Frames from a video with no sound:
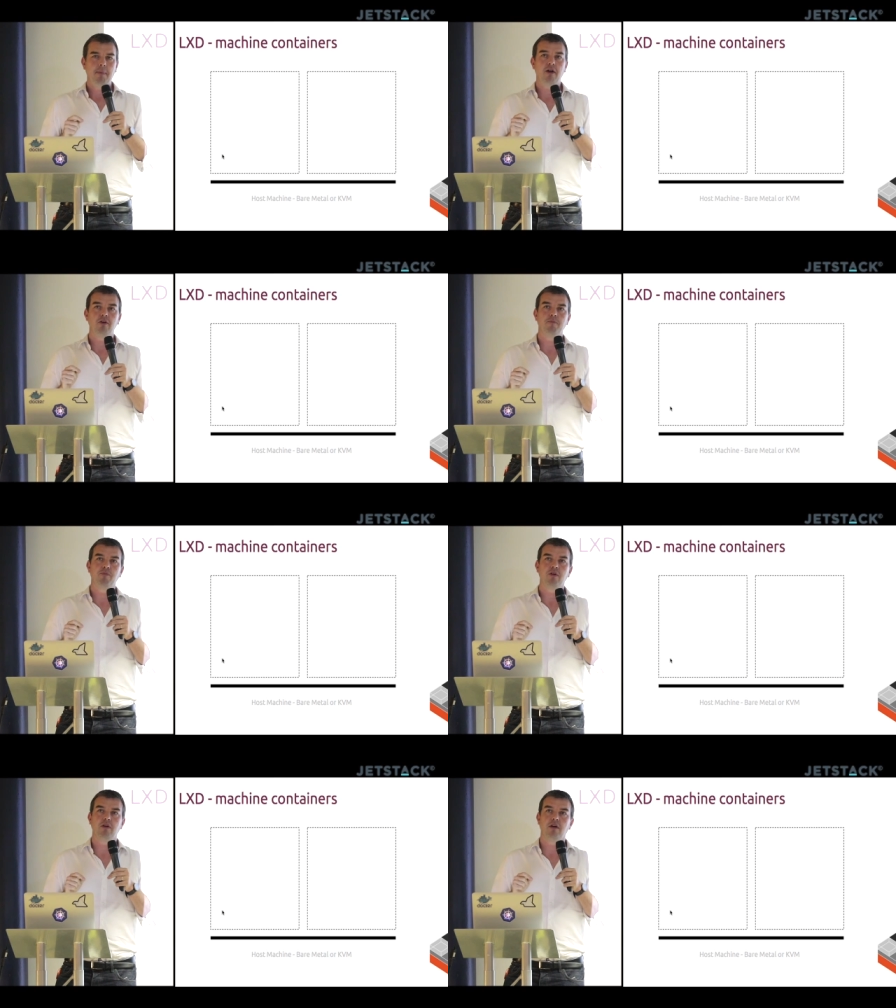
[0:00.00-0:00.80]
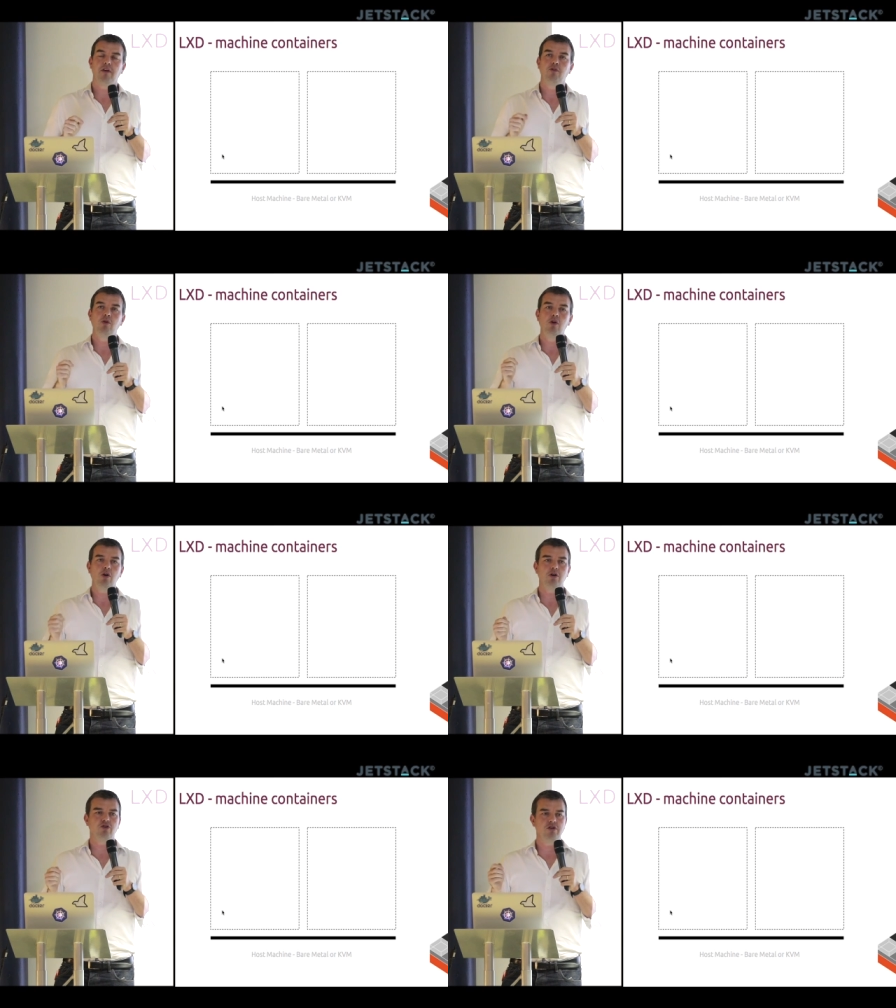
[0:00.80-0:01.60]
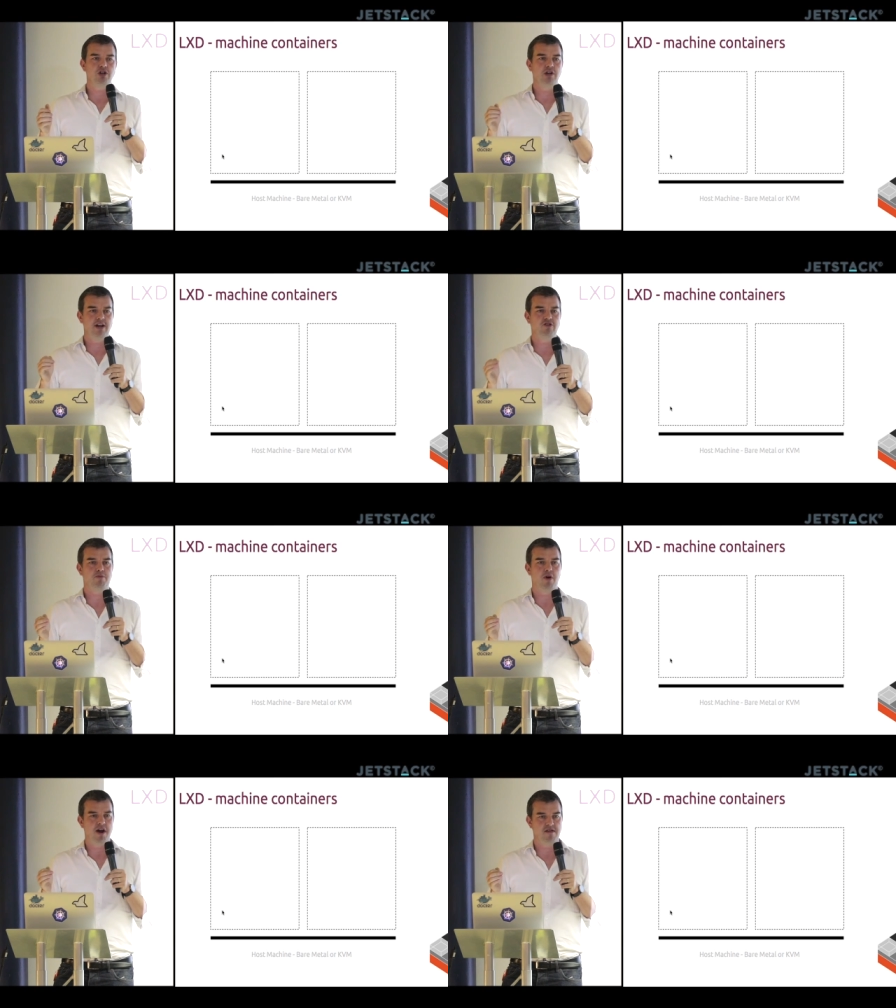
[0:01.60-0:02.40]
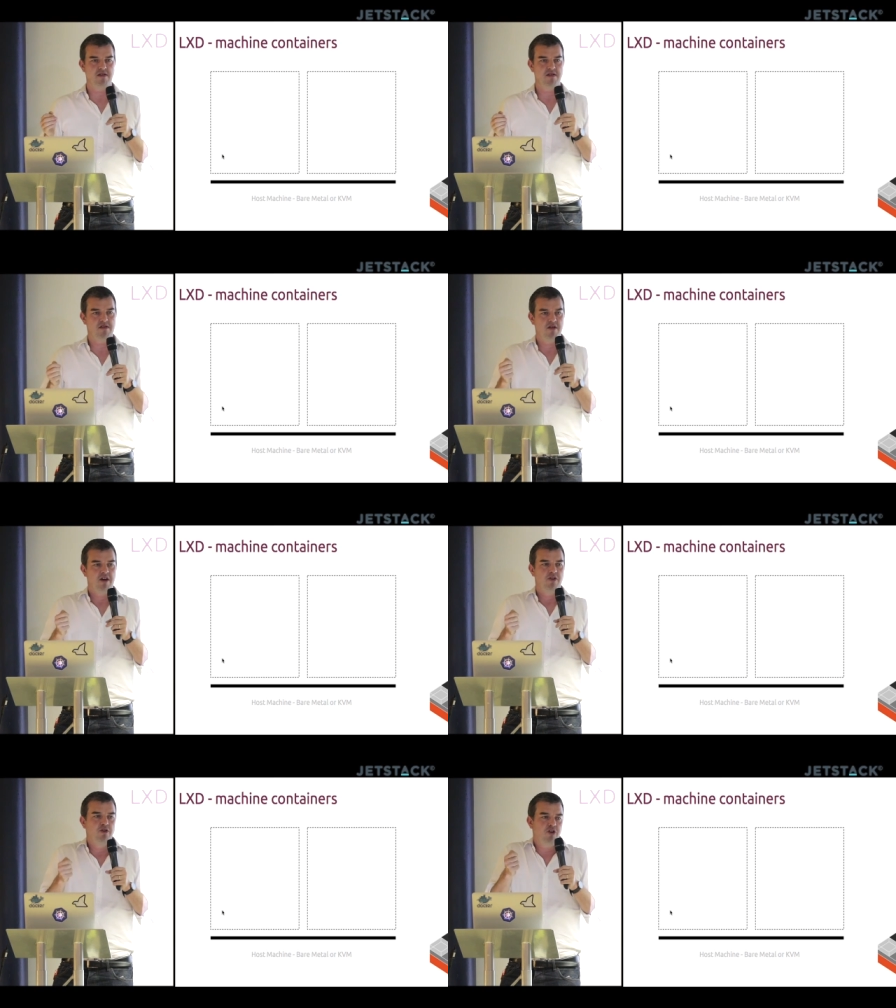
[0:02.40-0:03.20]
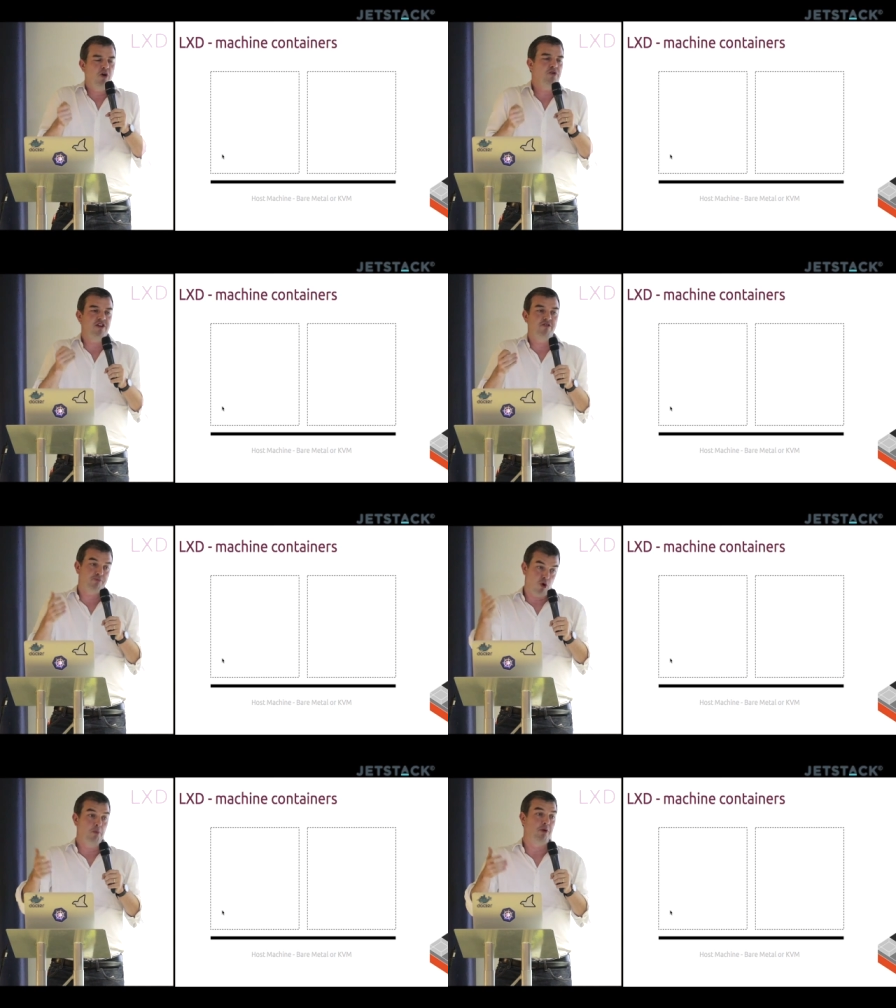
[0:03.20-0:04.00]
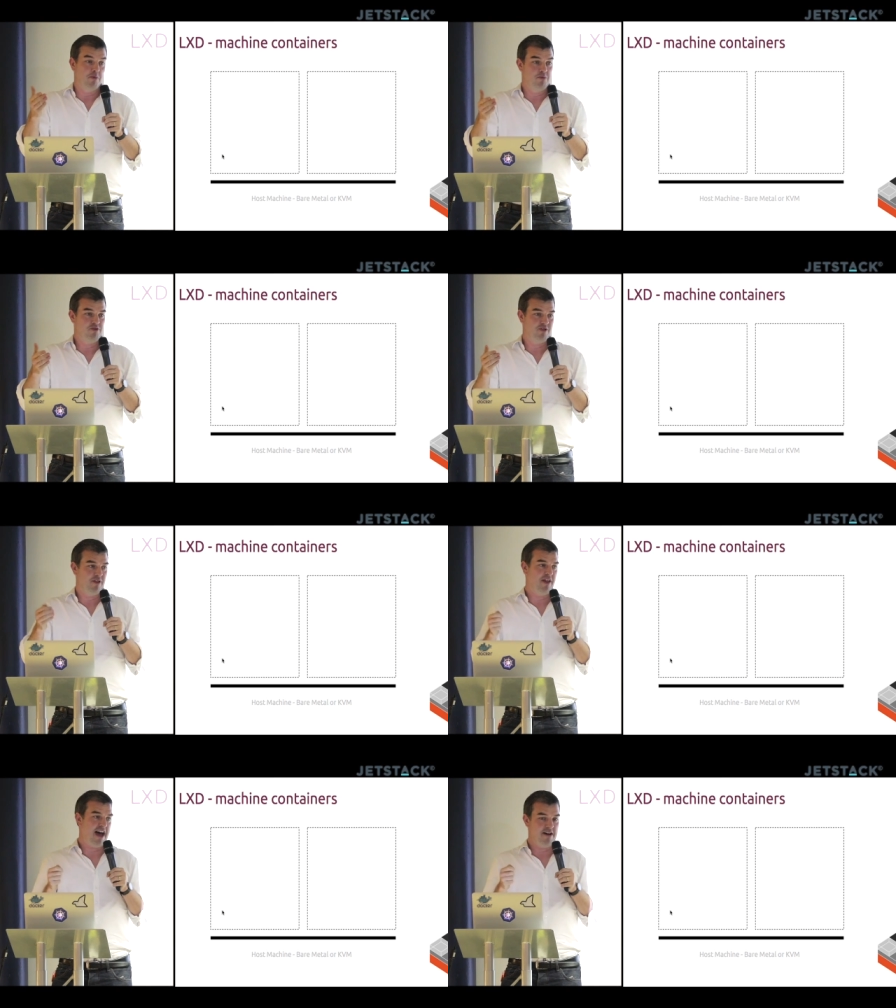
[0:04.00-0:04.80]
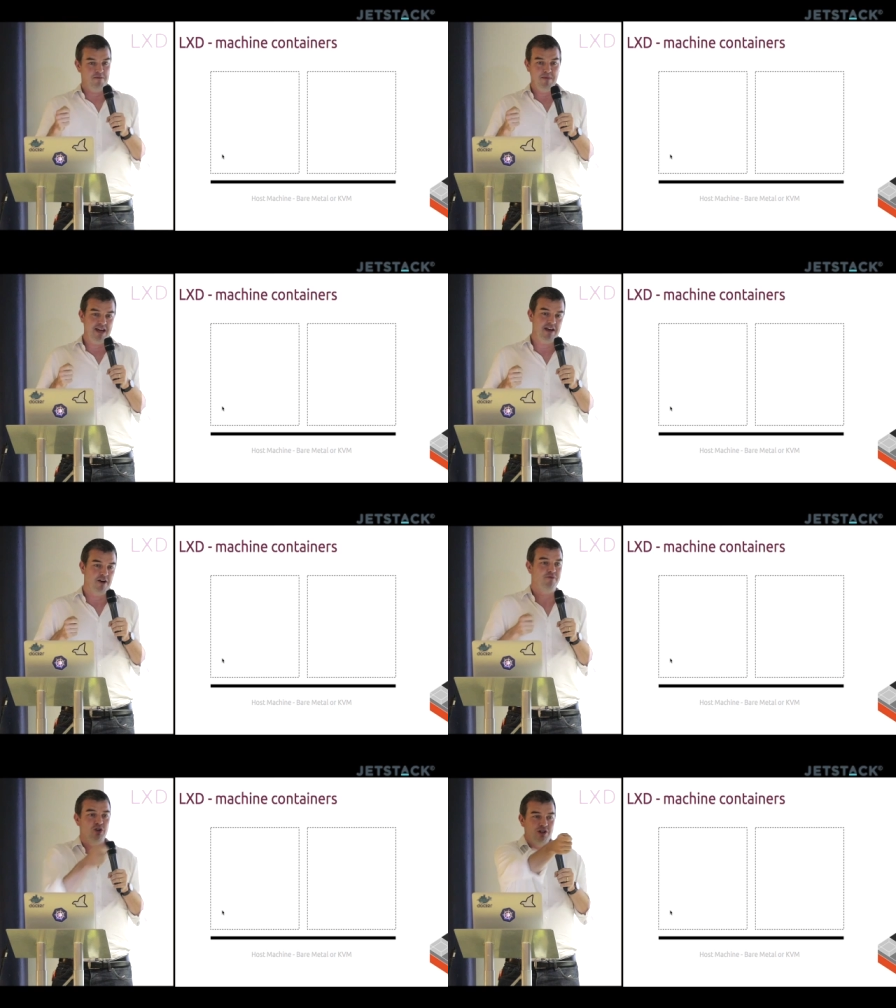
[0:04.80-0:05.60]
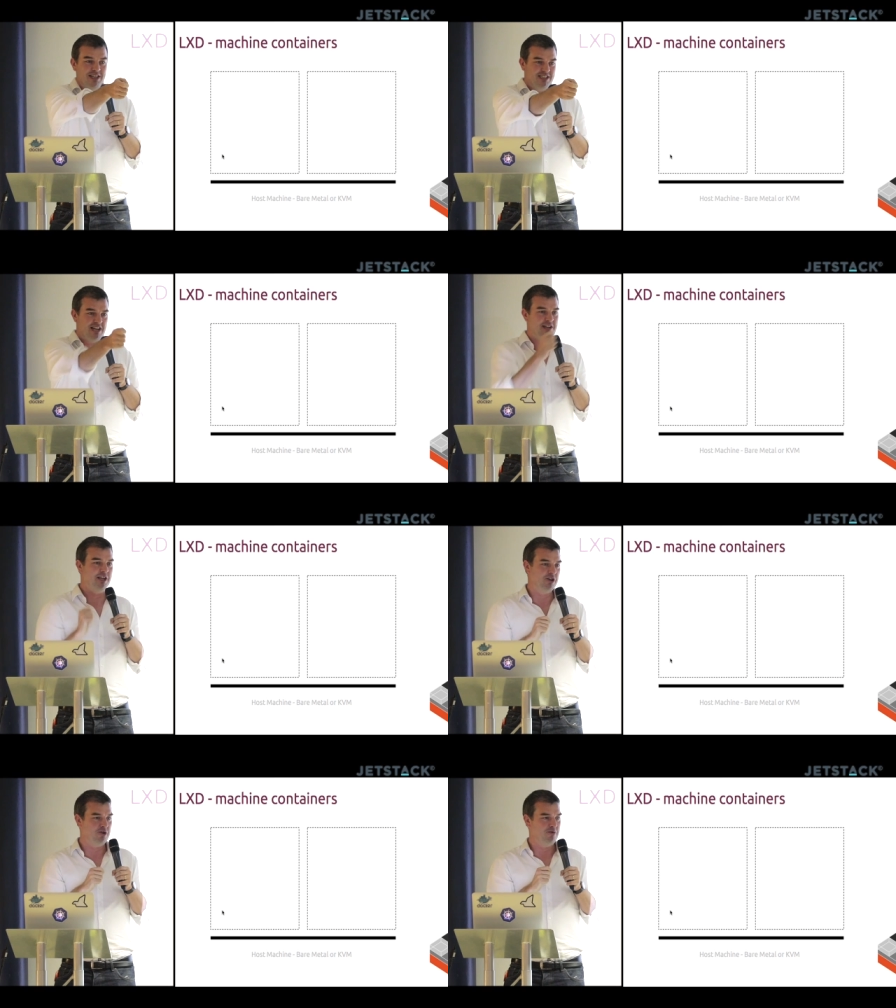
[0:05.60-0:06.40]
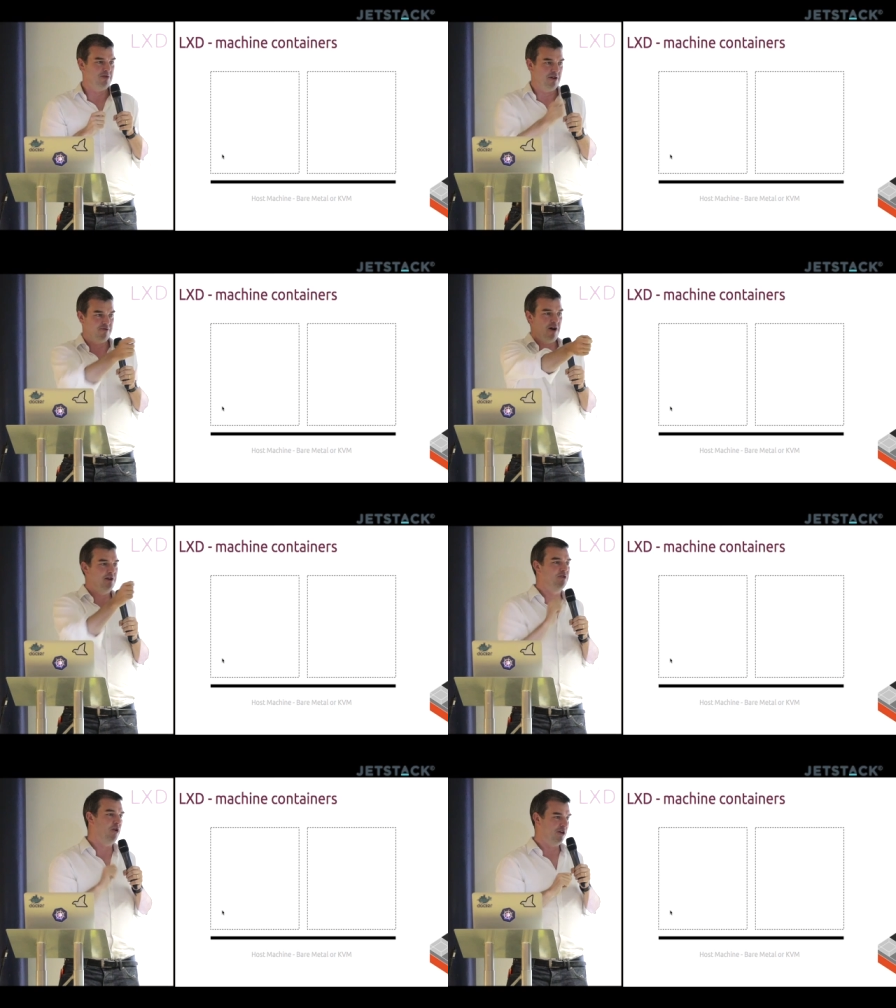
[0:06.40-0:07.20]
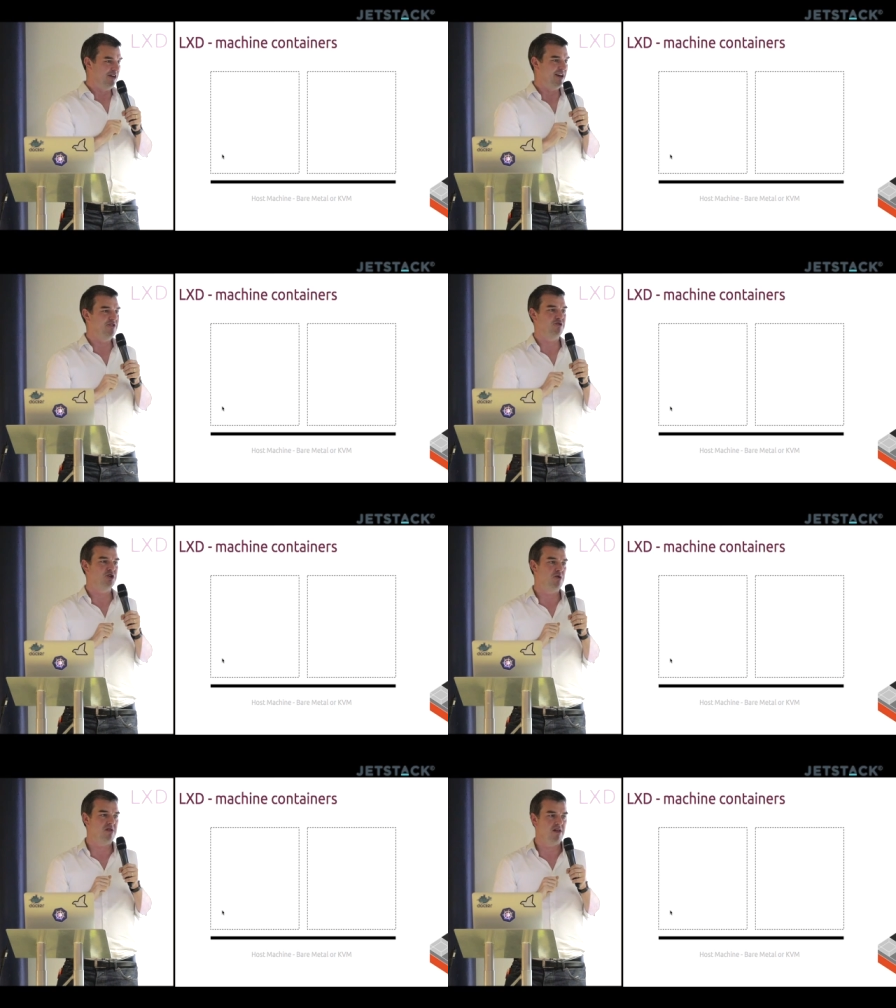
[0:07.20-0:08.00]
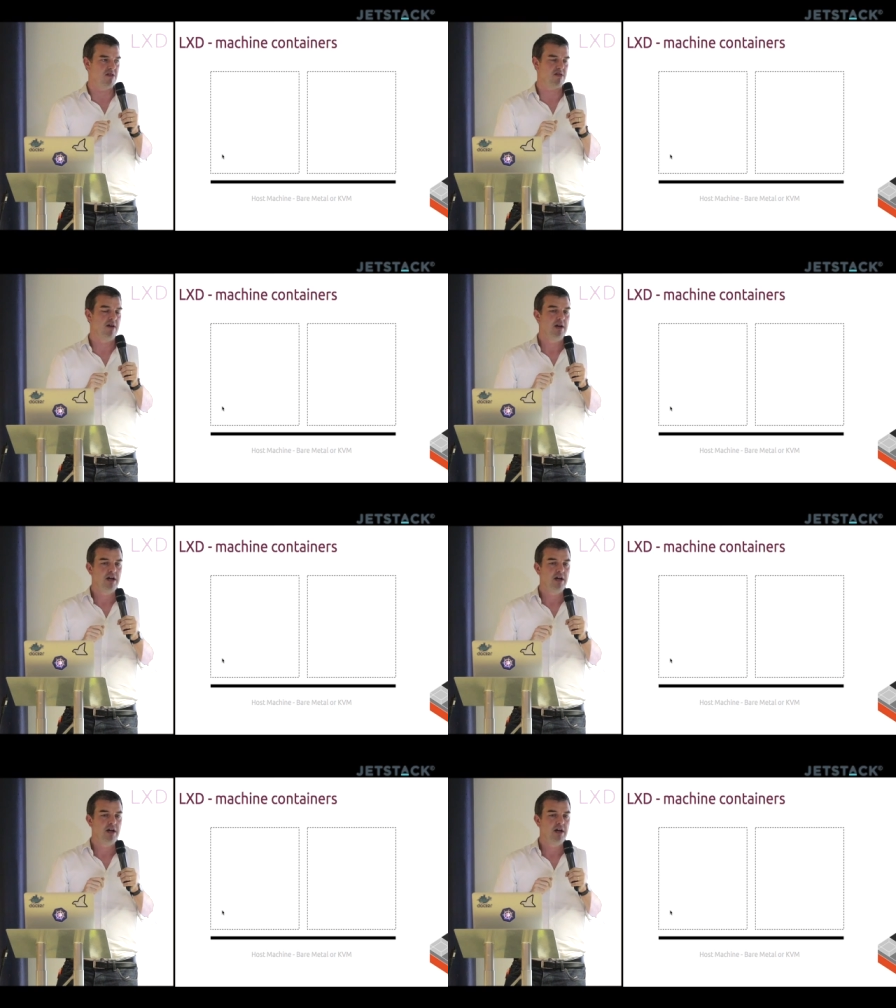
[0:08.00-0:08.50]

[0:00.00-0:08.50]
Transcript: But if you look at traditional enterprises, there's a whole set of problems that me efficiently sending you a file on Docker introduces,